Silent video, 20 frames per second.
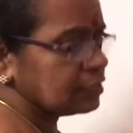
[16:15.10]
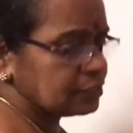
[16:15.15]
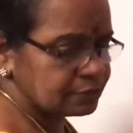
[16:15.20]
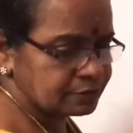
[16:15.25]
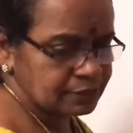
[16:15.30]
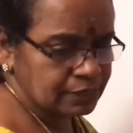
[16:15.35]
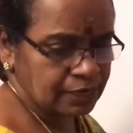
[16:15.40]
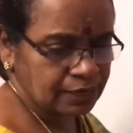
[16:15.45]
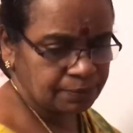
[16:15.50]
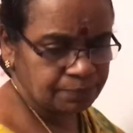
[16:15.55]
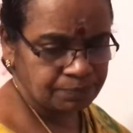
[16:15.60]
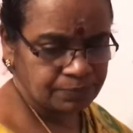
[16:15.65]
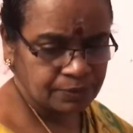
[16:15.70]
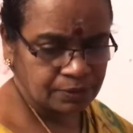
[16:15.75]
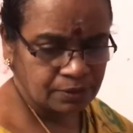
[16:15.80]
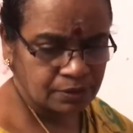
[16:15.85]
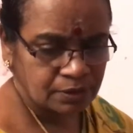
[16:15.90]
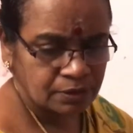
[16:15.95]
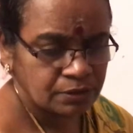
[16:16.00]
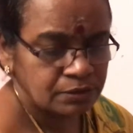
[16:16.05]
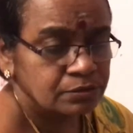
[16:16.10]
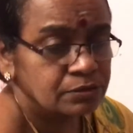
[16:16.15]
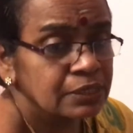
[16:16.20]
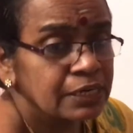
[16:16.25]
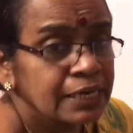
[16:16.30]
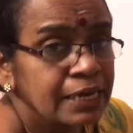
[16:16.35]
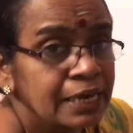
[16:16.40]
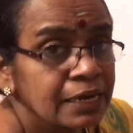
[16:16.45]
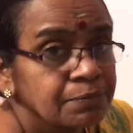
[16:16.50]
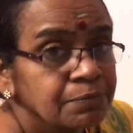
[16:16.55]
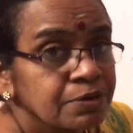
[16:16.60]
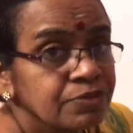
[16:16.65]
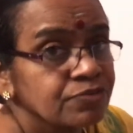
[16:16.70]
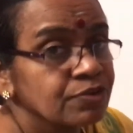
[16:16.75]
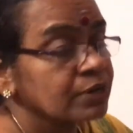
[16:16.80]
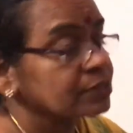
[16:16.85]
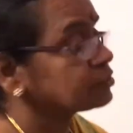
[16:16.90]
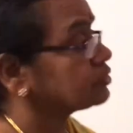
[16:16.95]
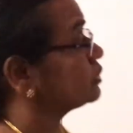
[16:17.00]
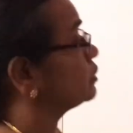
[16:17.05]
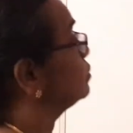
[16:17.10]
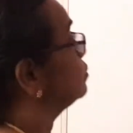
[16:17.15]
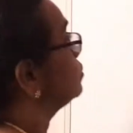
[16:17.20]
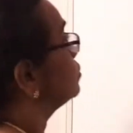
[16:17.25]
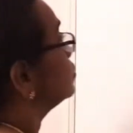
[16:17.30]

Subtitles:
It is a 3 element structure.